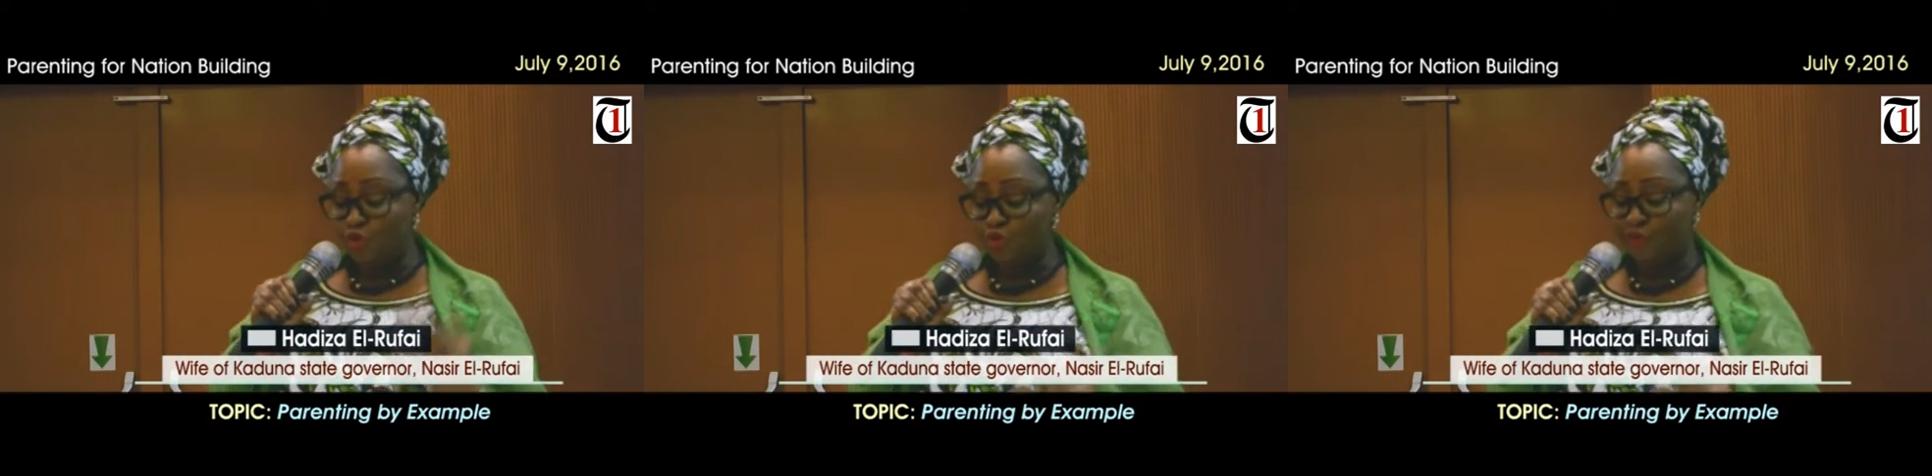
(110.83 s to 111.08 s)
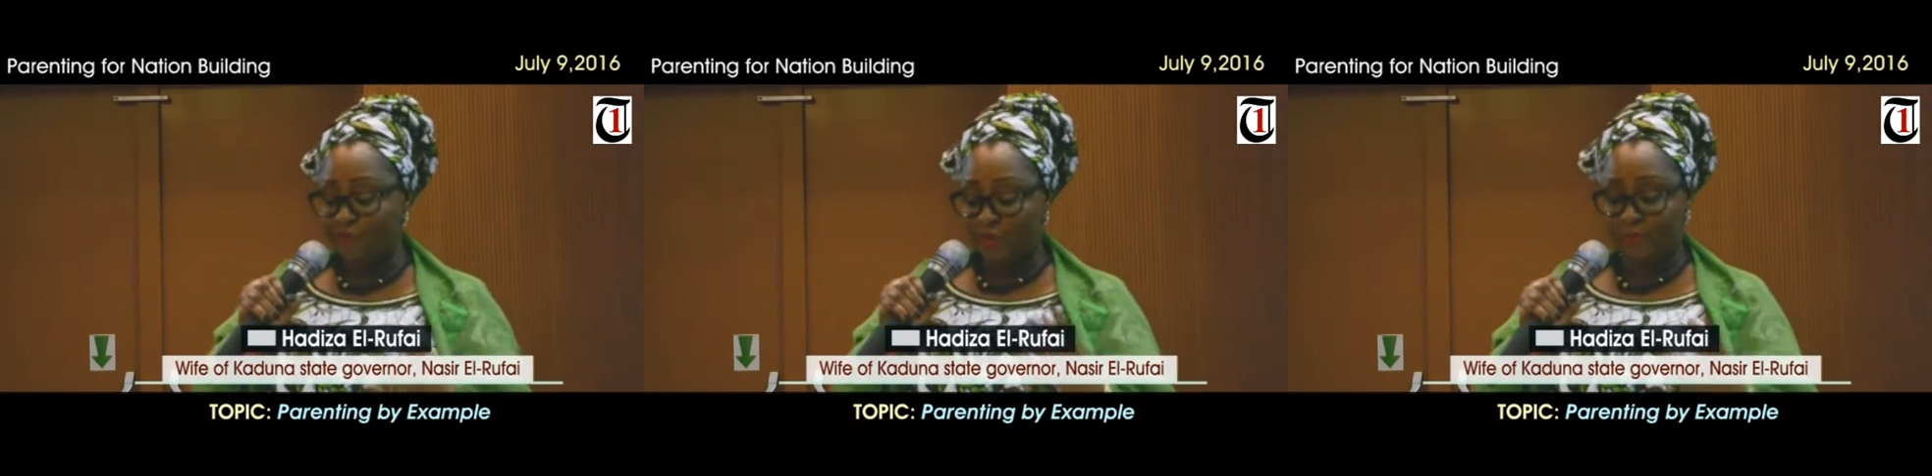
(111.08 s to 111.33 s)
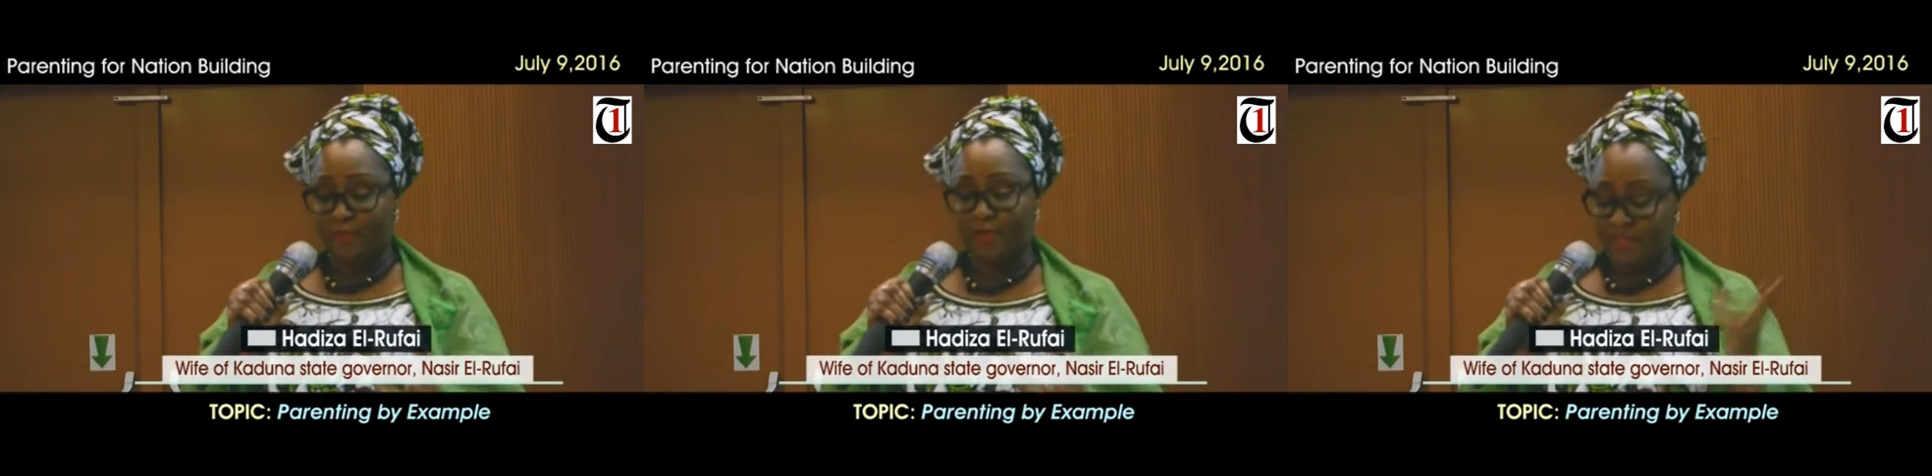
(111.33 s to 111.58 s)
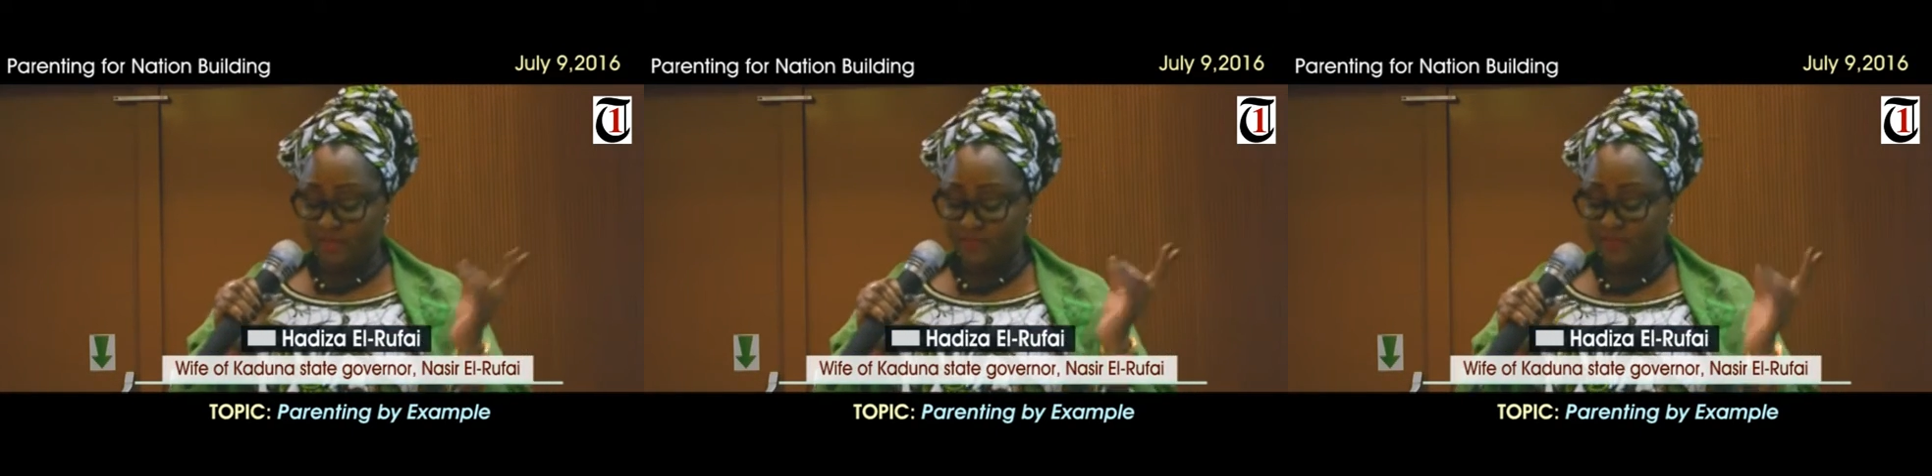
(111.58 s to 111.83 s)
look for the
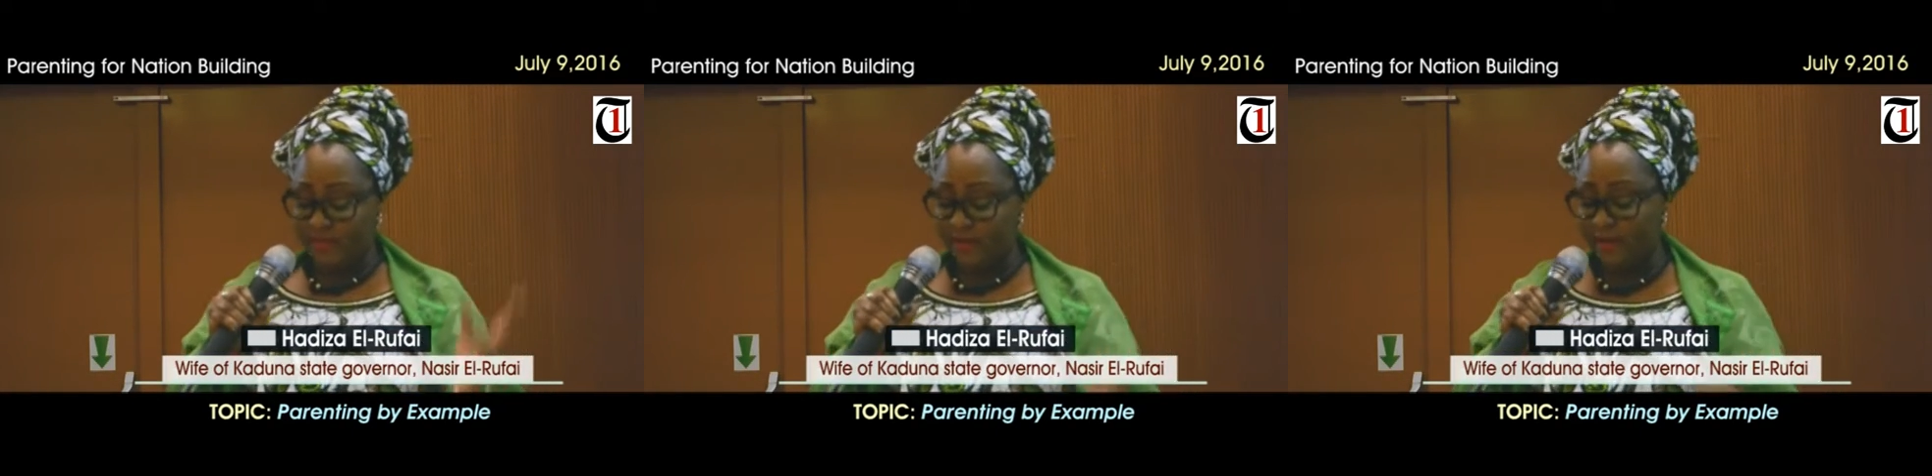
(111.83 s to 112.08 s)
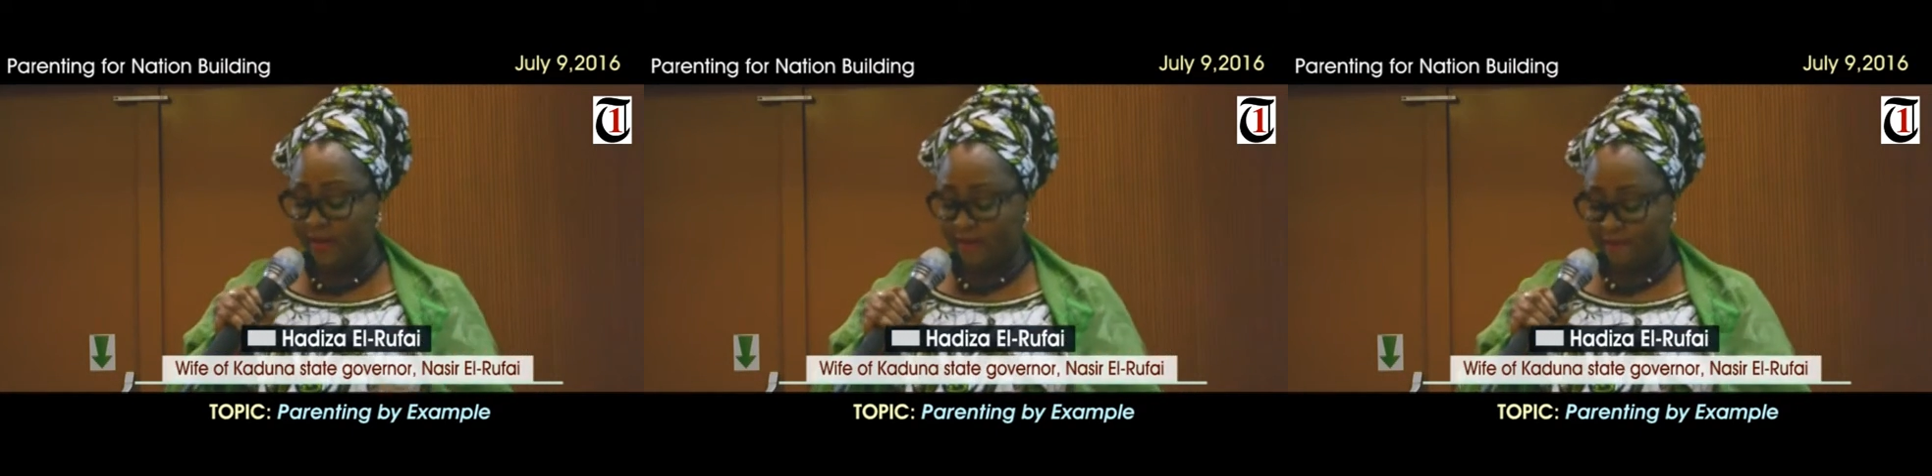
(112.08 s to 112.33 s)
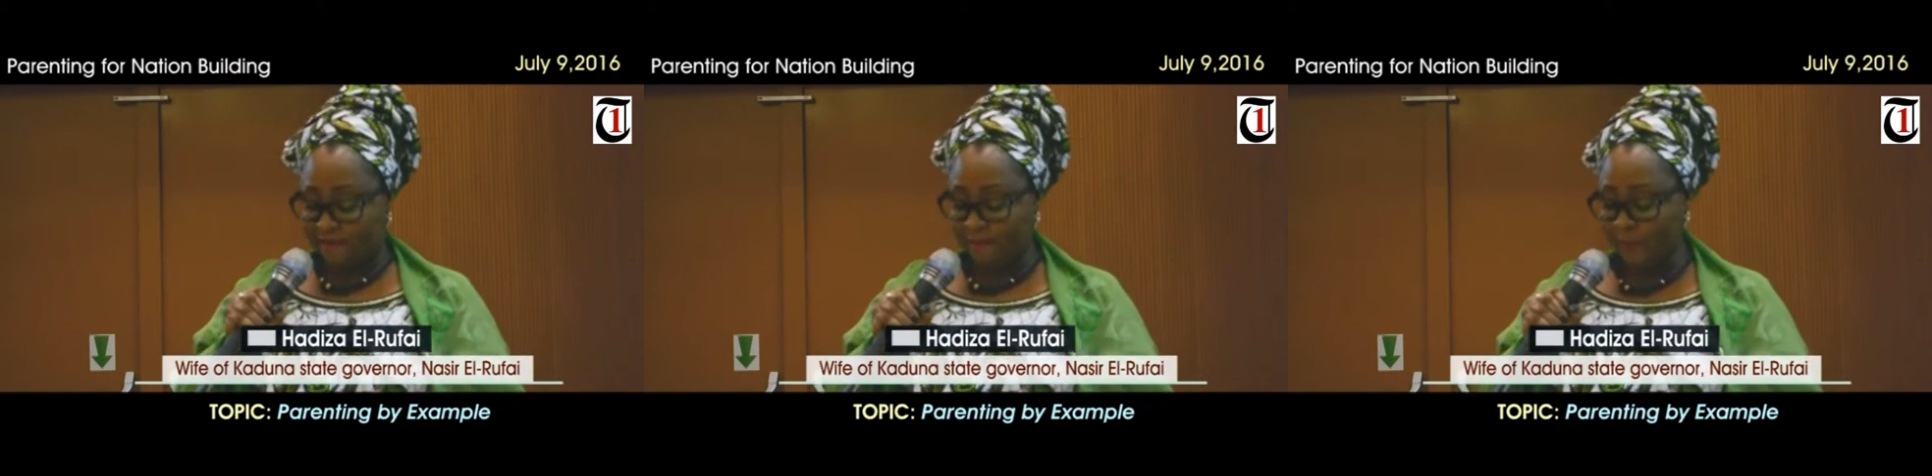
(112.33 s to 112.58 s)
positives in life.